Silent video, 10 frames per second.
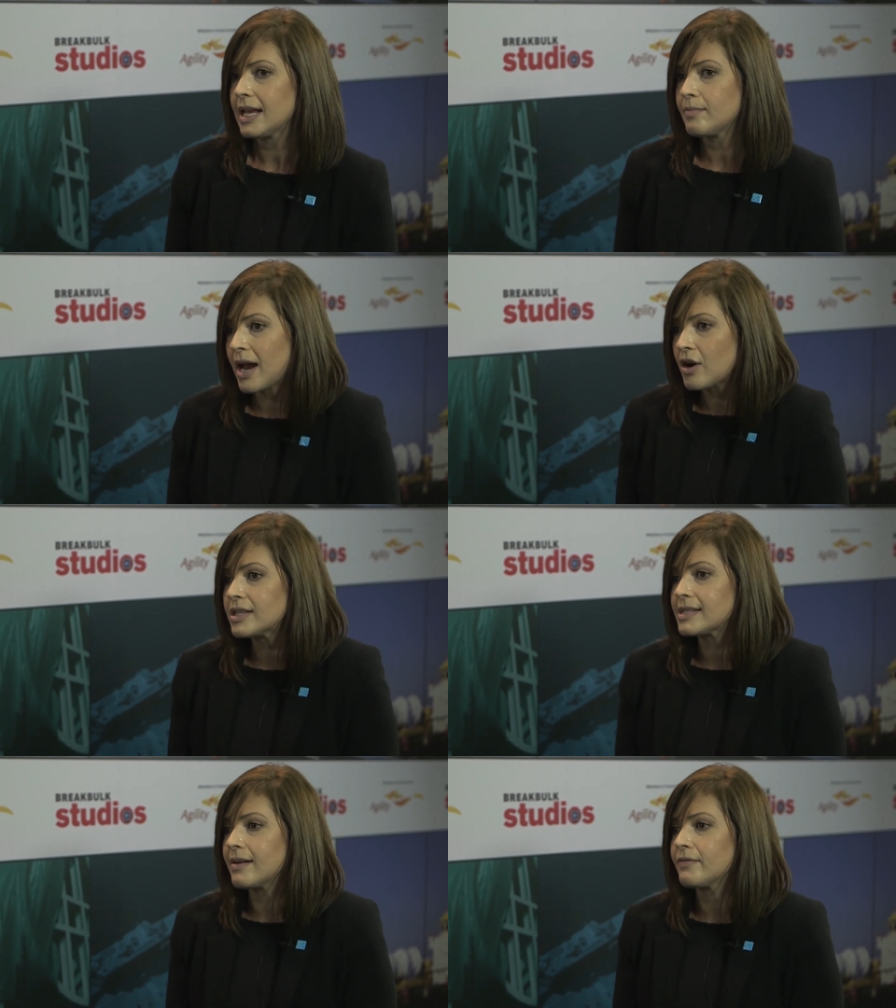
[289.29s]
In
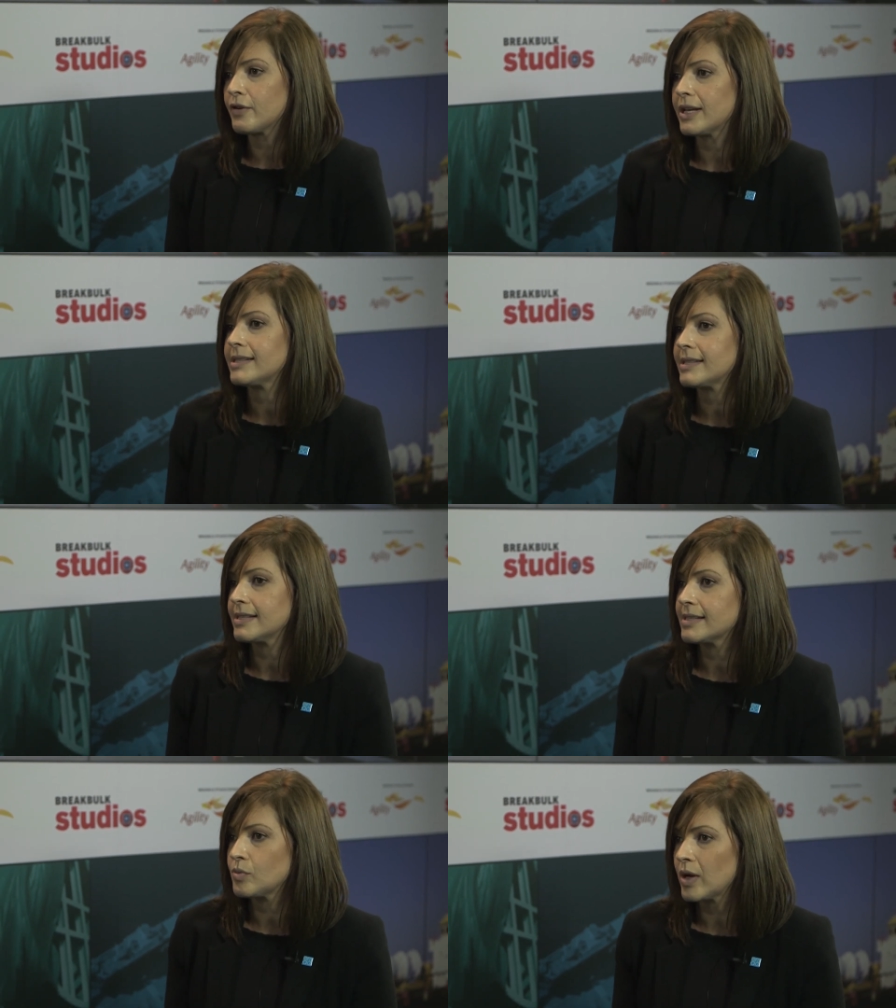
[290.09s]
maritime, for
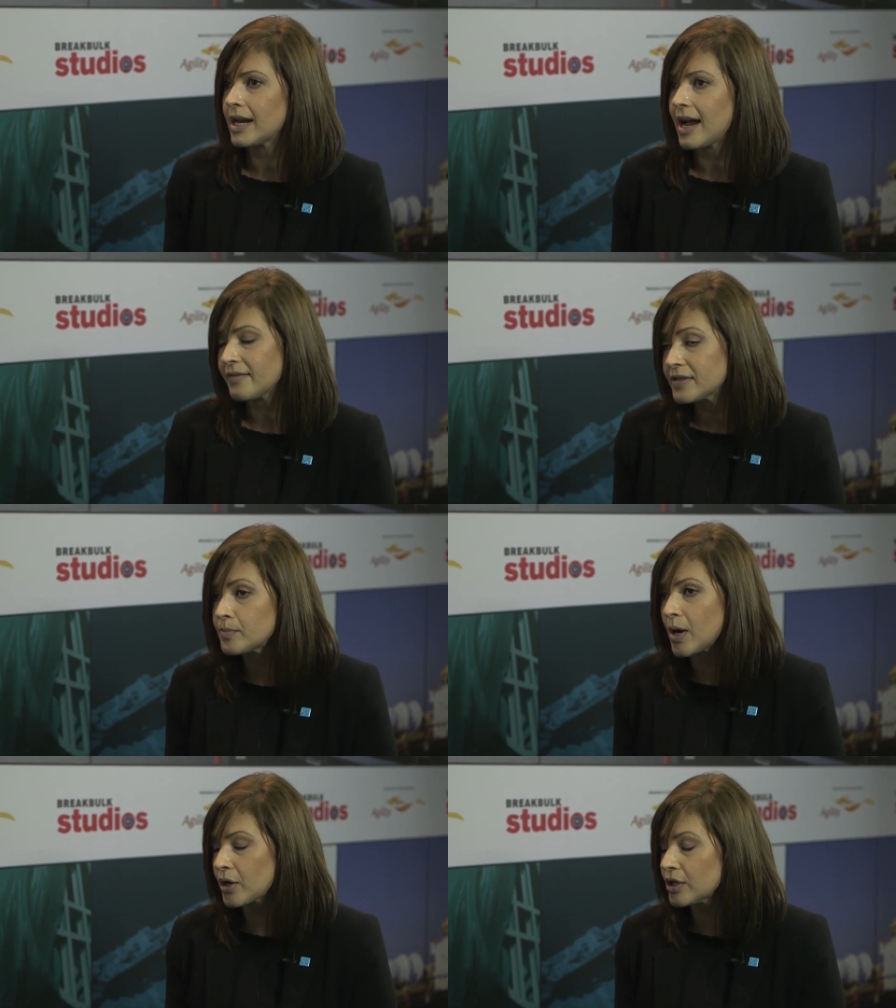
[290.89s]
instance, when I've
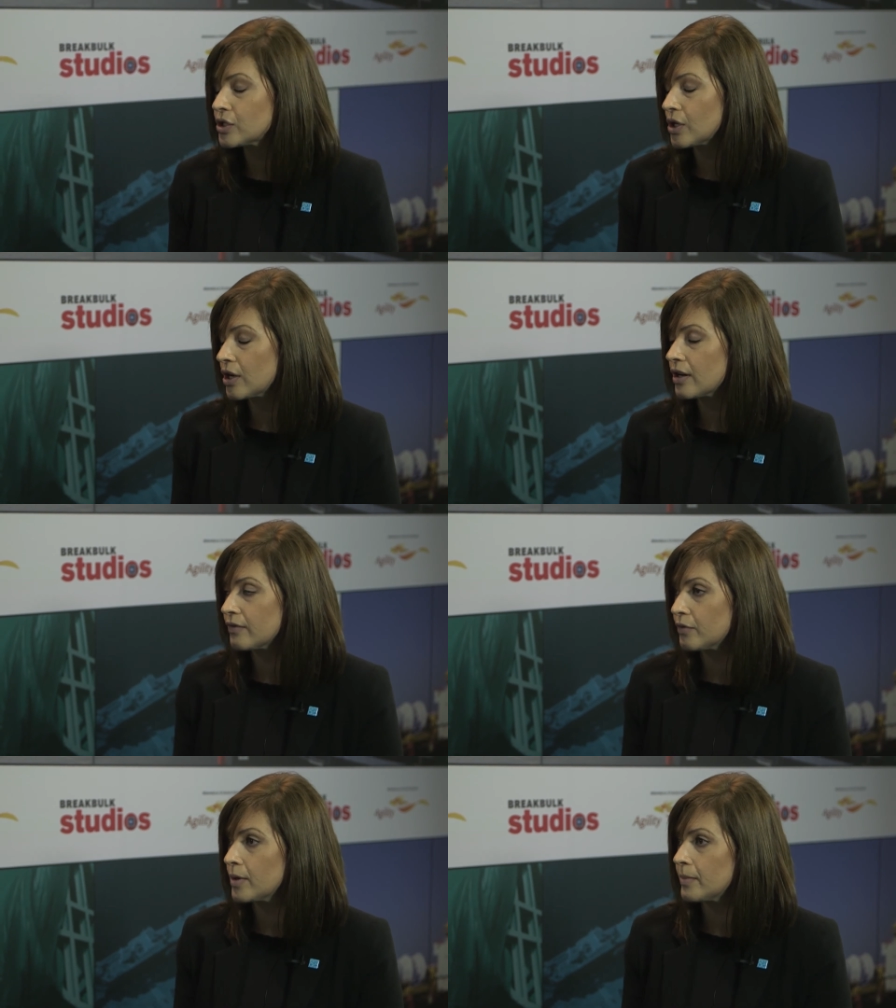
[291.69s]
spoken to a lot
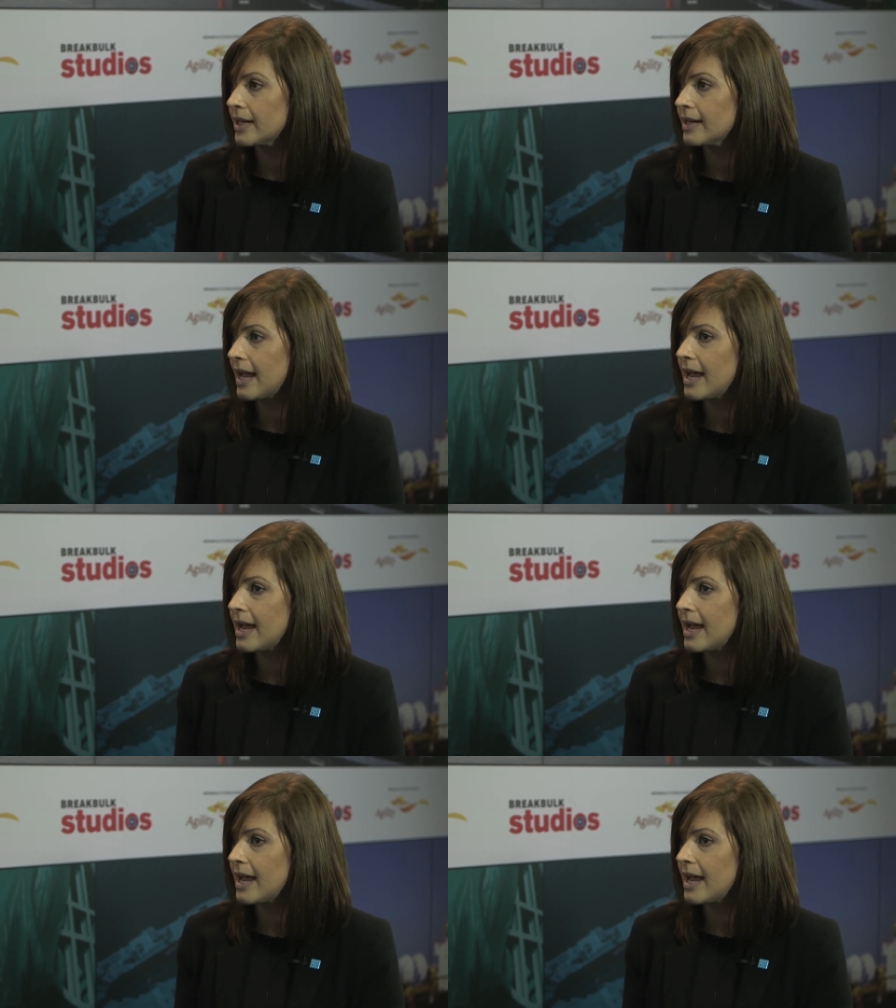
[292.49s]
of women,